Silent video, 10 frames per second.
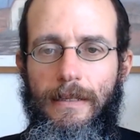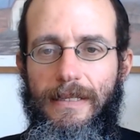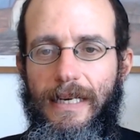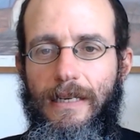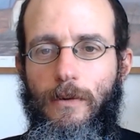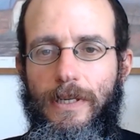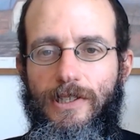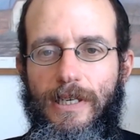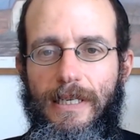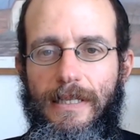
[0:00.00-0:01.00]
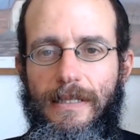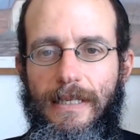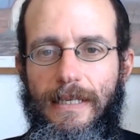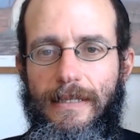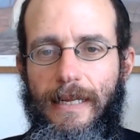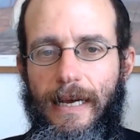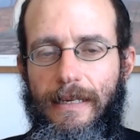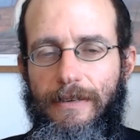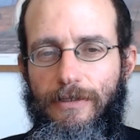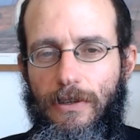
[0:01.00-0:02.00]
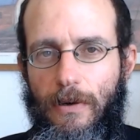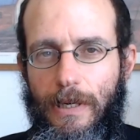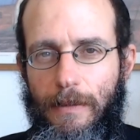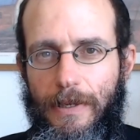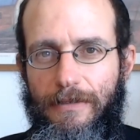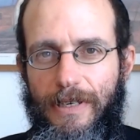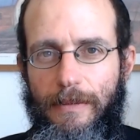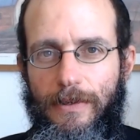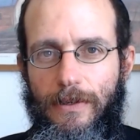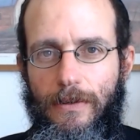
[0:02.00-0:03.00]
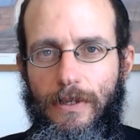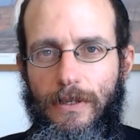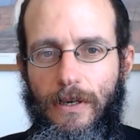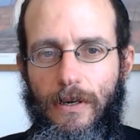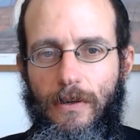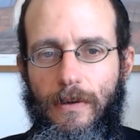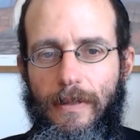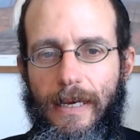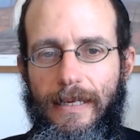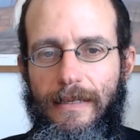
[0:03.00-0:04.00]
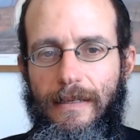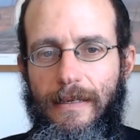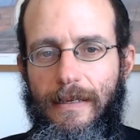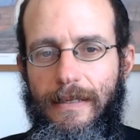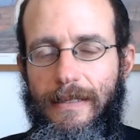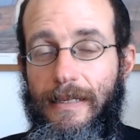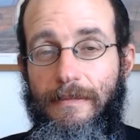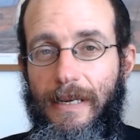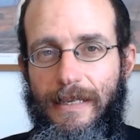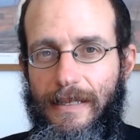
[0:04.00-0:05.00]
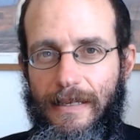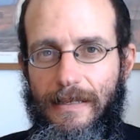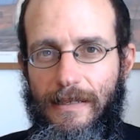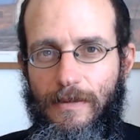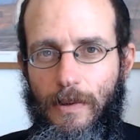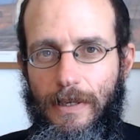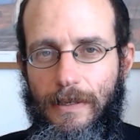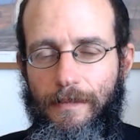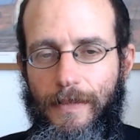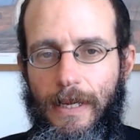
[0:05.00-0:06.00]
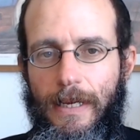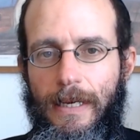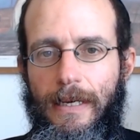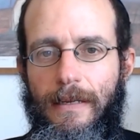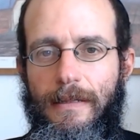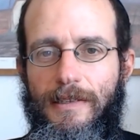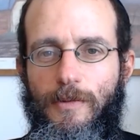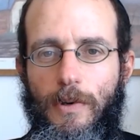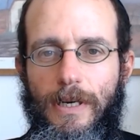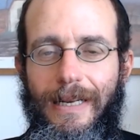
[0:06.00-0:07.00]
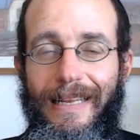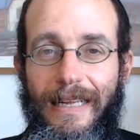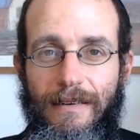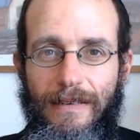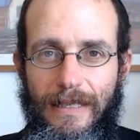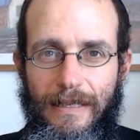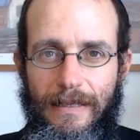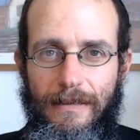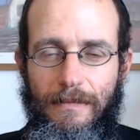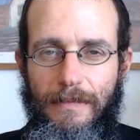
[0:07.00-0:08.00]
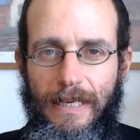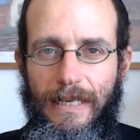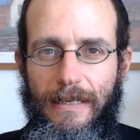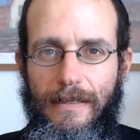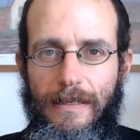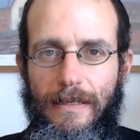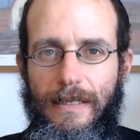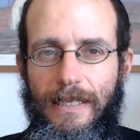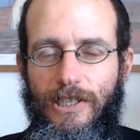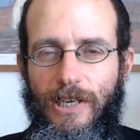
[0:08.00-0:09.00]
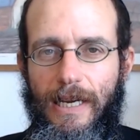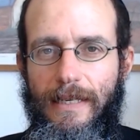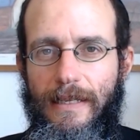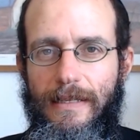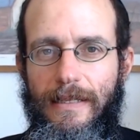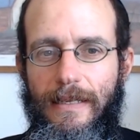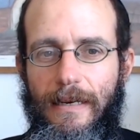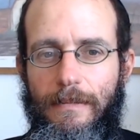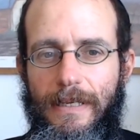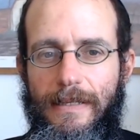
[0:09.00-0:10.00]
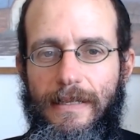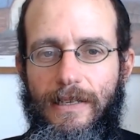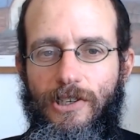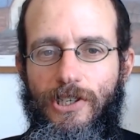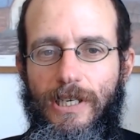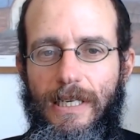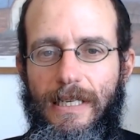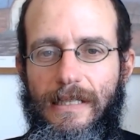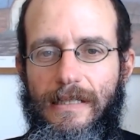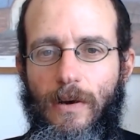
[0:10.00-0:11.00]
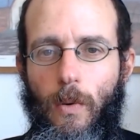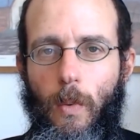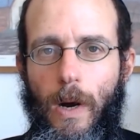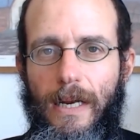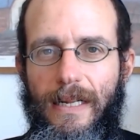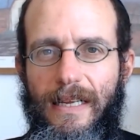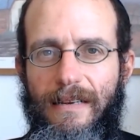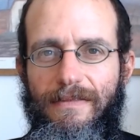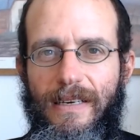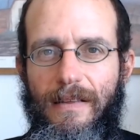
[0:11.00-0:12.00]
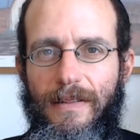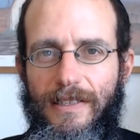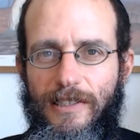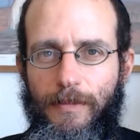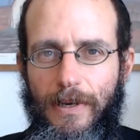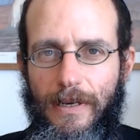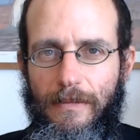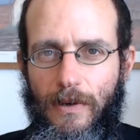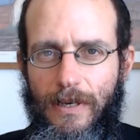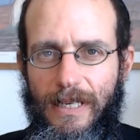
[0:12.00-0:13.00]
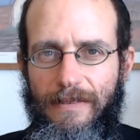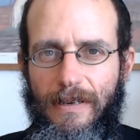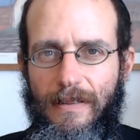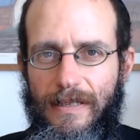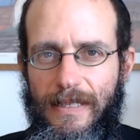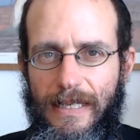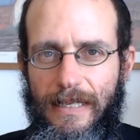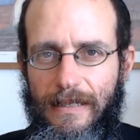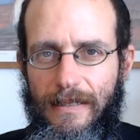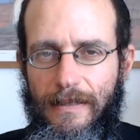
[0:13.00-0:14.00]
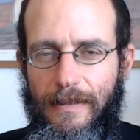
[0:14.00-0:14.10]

The second question is that if you know a little bit of Hebrew, you know that it doesn't make sense, this word. This word literally means, Isha ki tazria means that she is the one giving the sperm or giving the seed.